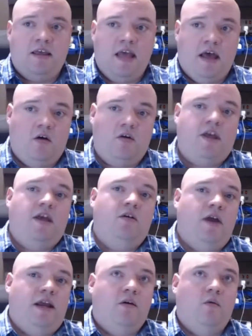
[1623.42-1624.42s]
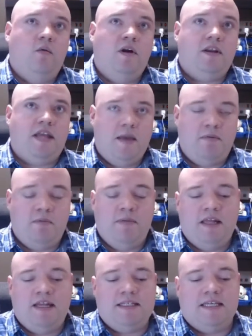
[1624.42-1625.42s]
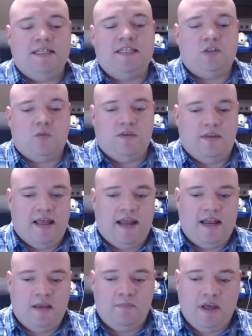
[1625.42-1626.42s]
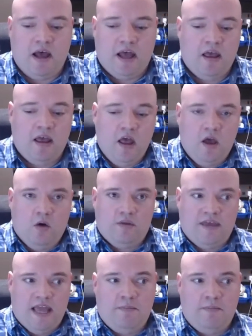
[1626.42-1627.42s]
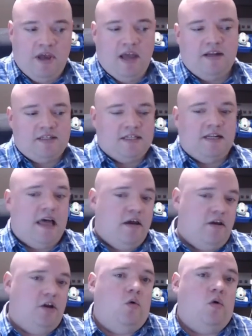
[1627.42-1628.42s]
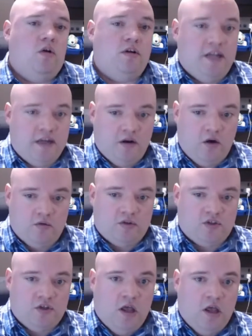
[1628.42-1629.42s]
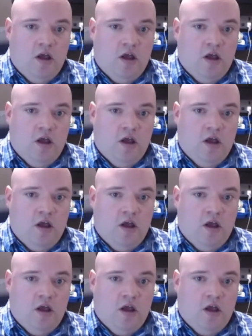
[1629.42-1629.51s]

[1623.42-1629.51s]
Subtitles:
Yeah, okay, great. What capabilities exist within that API? Well, the API doesn't allow you to quarantine hosts.